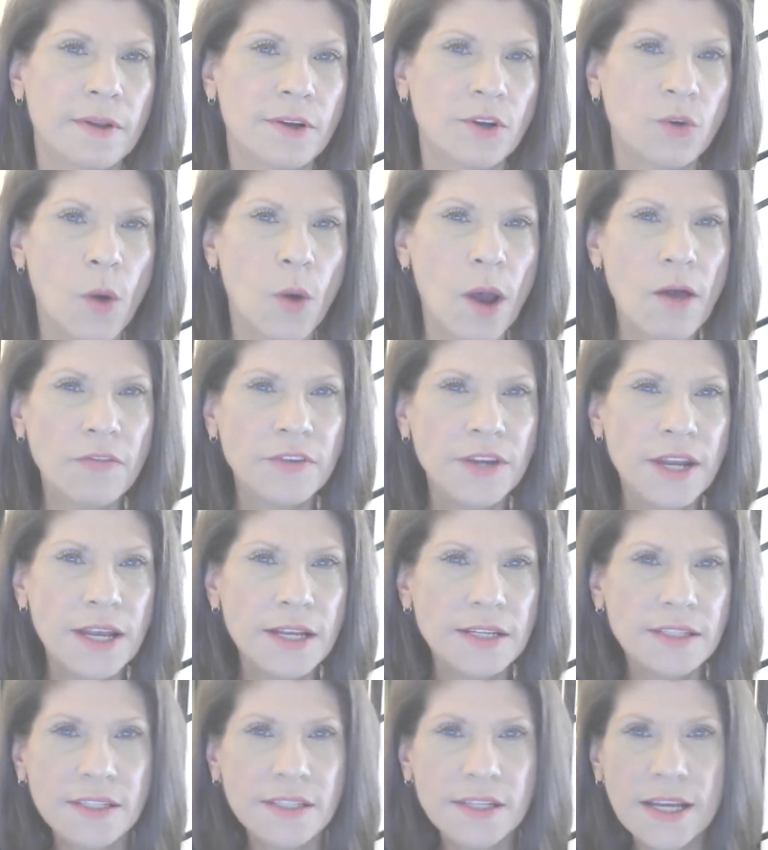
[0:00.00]
12
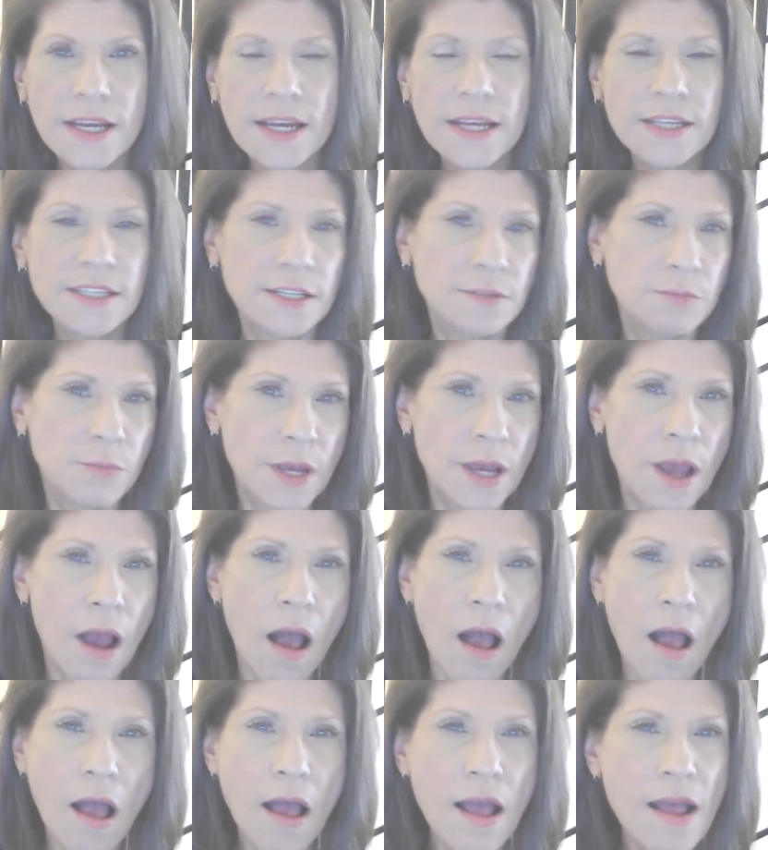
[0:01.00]
densities and
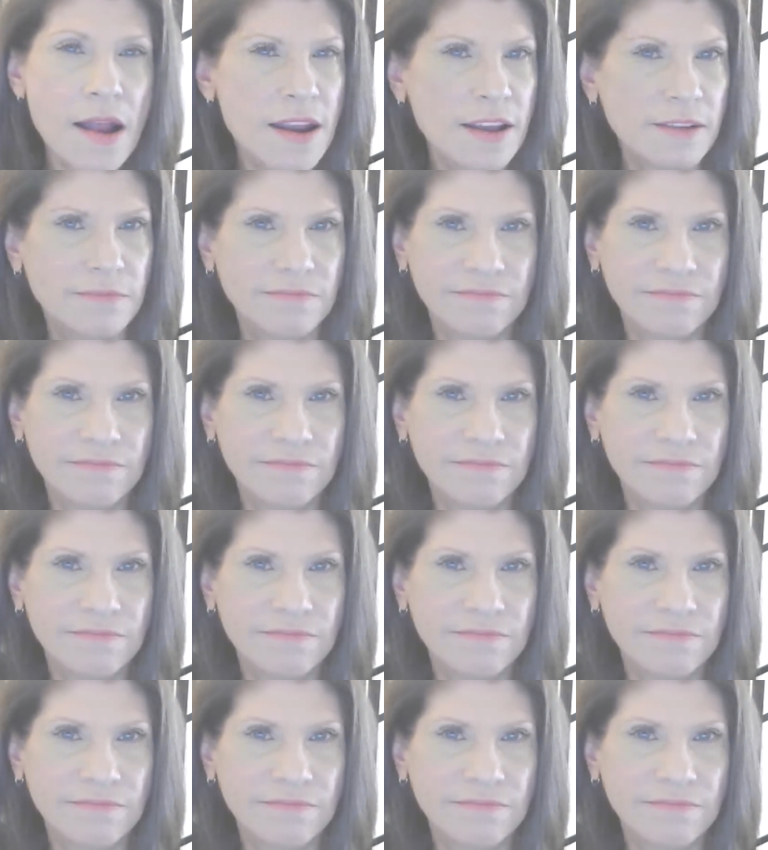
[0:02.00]
beyond,